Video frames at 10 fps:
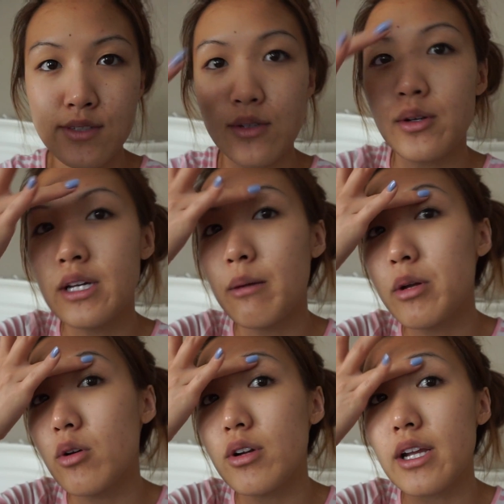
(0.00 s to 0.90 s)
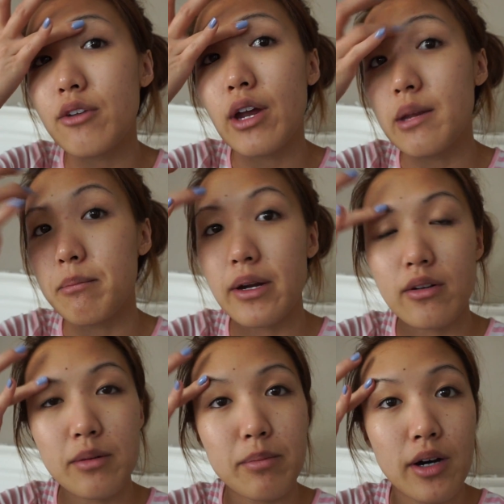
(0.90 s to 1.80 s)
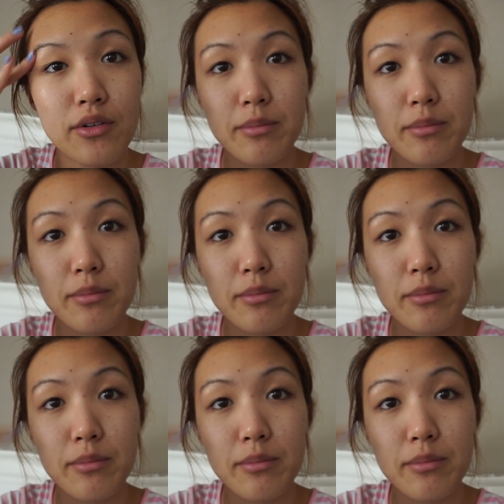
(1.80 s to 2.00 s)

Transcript: So I'm gonna go to like Crate and Barrel and Pottery